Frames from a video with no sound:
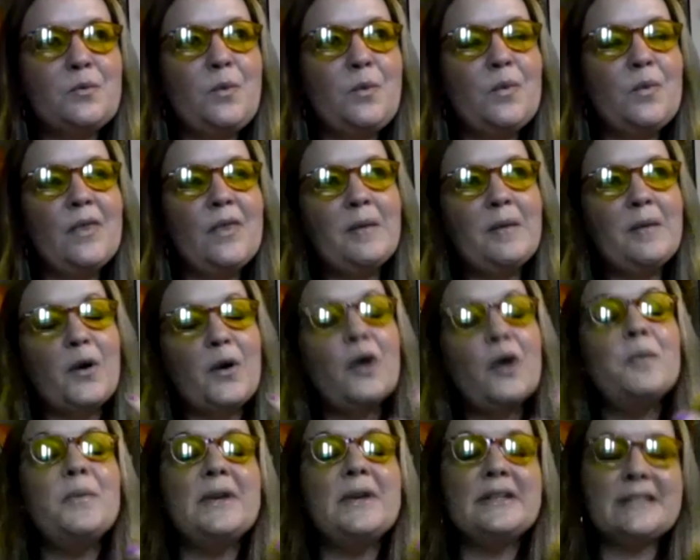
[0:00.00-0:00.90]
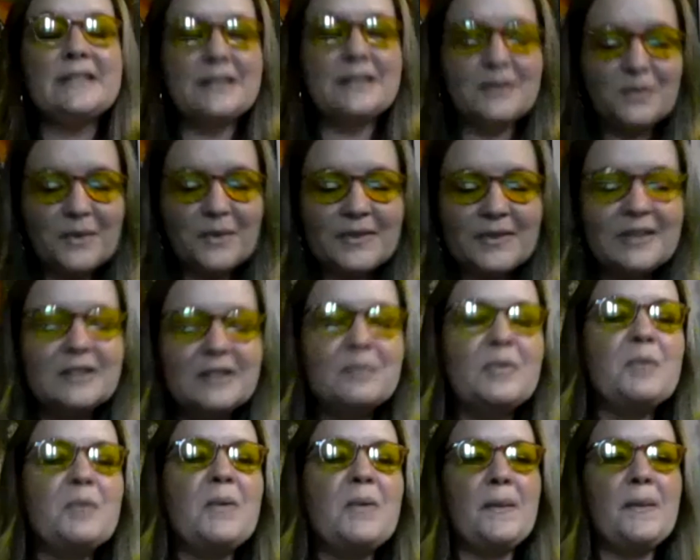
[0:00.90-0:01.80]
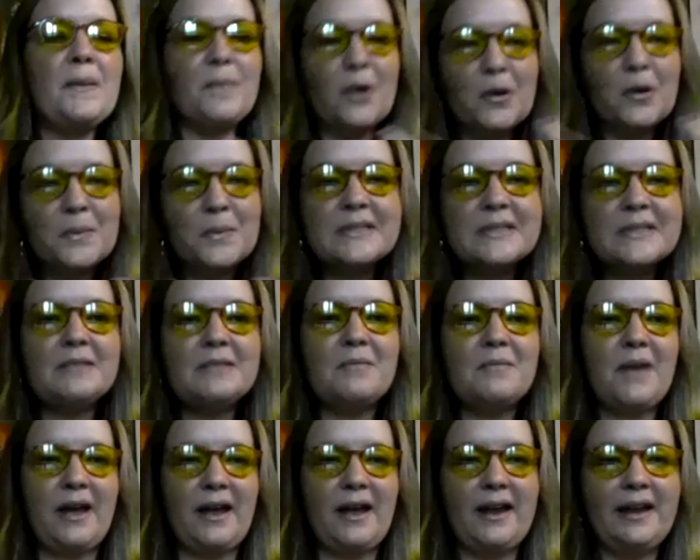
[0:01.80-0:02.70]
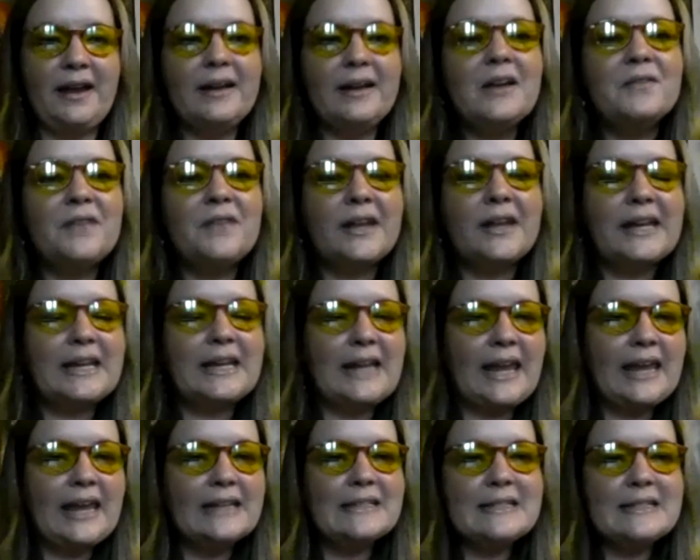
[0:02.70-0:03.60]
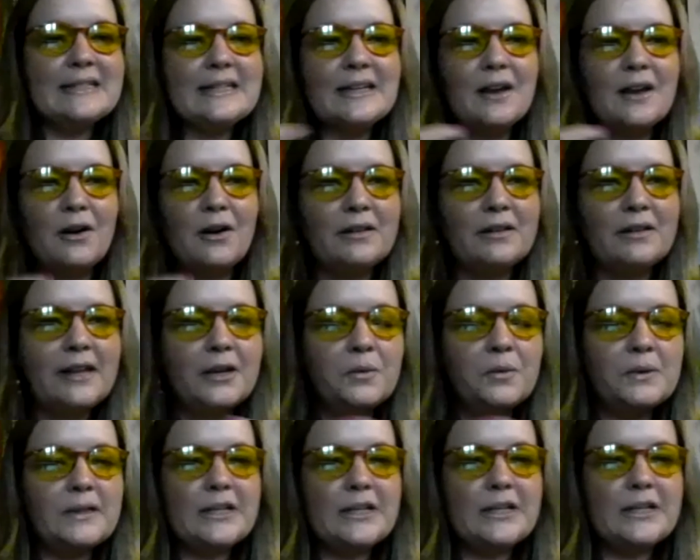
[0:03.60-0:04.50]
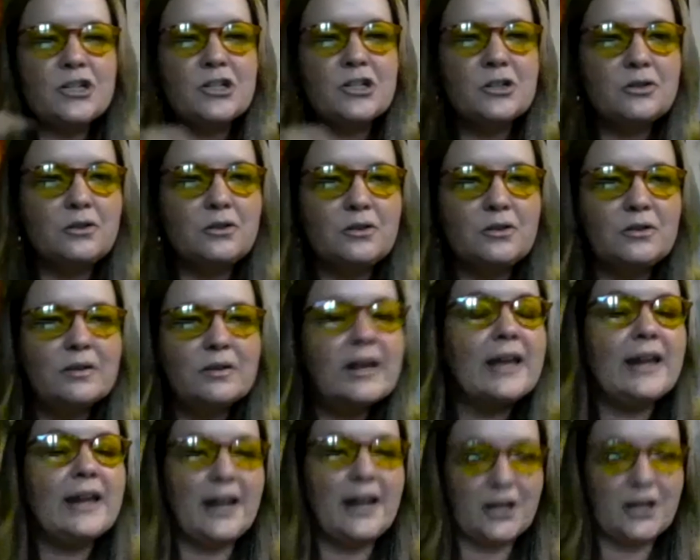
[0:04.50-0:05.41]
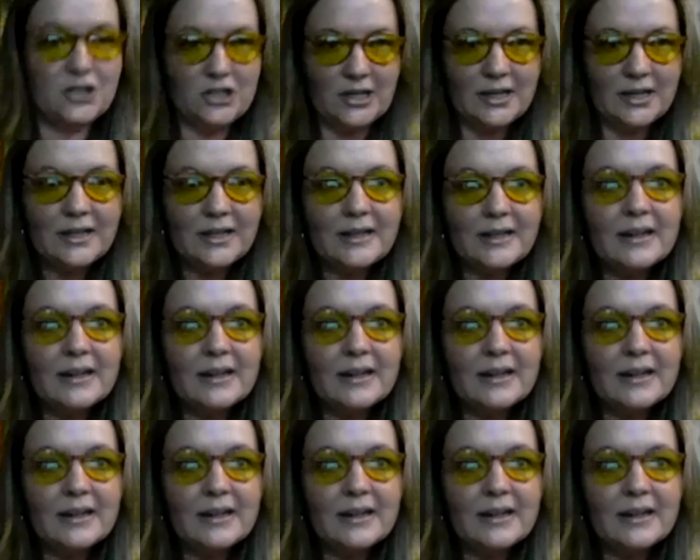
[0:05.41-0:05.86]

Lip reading: the purpose with the purpose in mind of like enhancing our like relational connection.